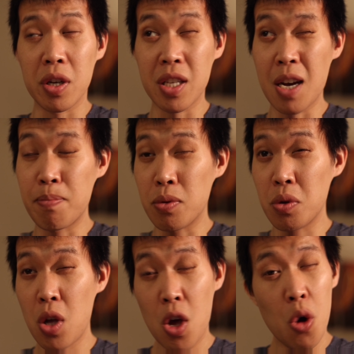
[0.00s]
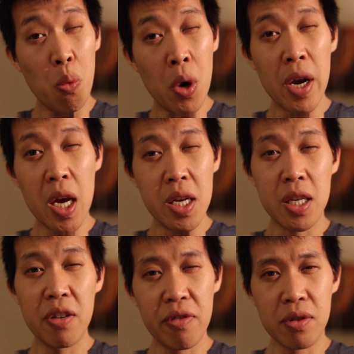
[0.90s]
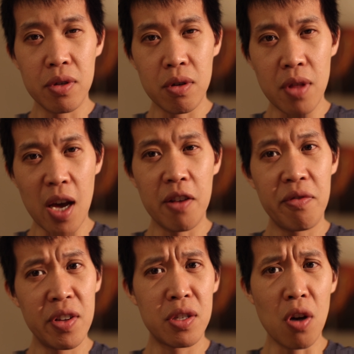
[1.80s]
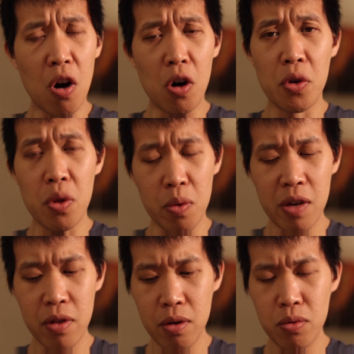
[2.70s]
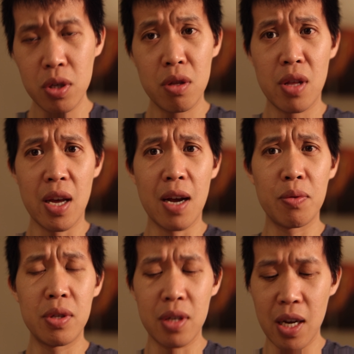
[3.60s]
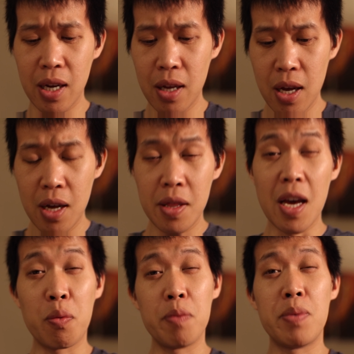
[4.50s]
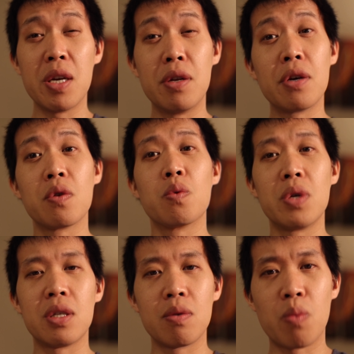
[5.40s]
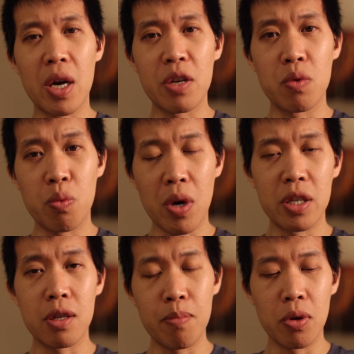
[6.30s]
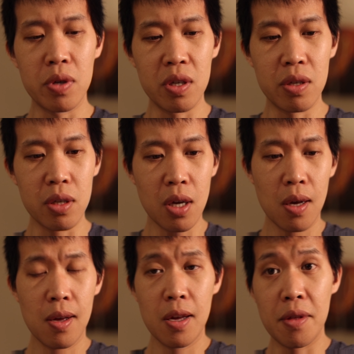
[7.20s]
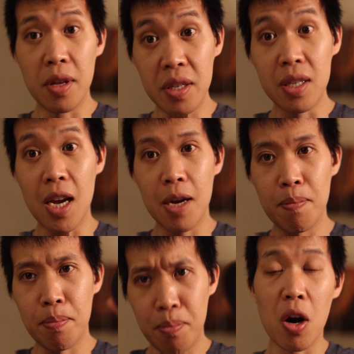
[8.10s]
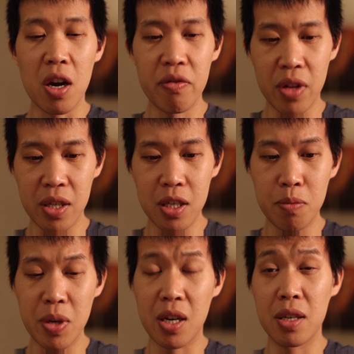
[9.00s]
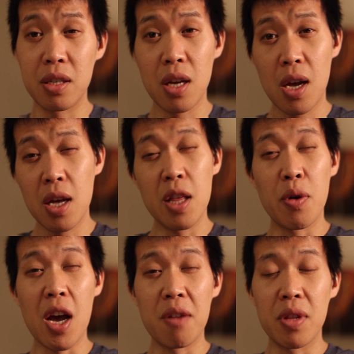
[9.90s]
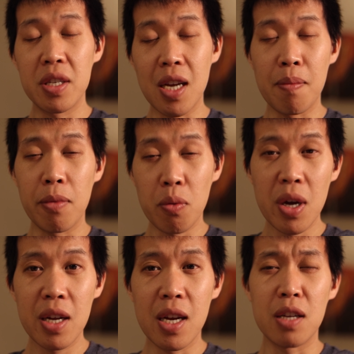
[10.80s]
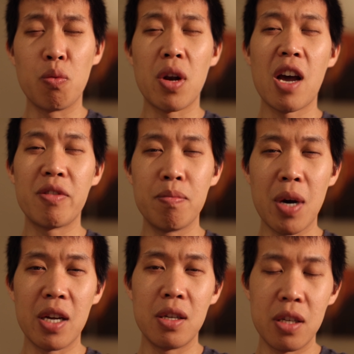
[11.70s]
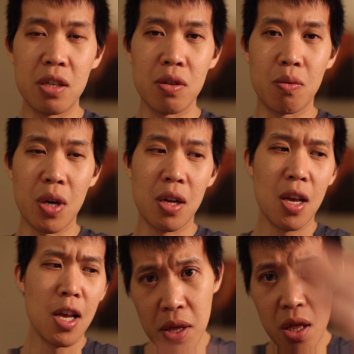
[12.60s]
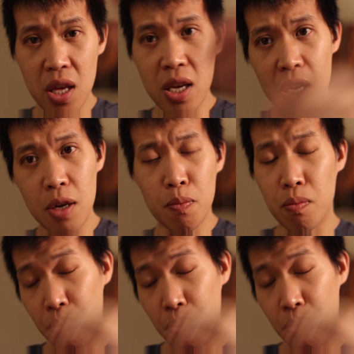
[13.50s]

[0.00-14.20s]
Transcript: example, one ND filter that fits all three of those, then I would say that would be another reason why you would want to purchase the same RF lenses, because they would have the same thread and you wouldn't have to buy an additional one. The